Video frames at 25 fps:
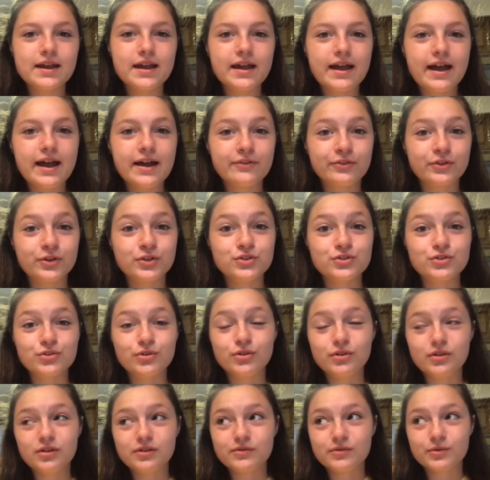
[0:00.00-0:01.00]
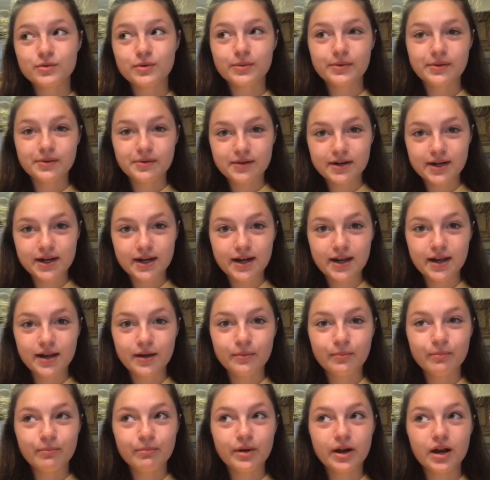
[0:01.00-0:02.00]
have control over what we were
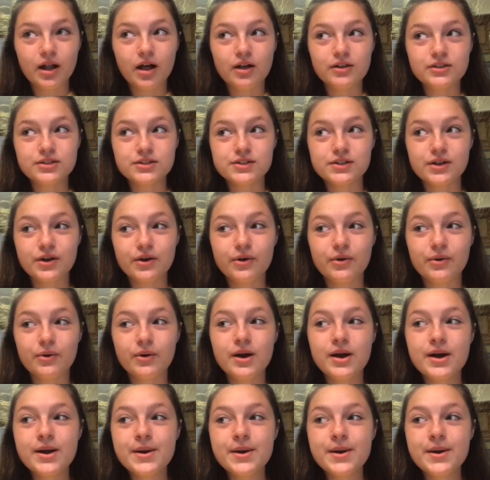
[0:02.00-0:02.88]
eating, but also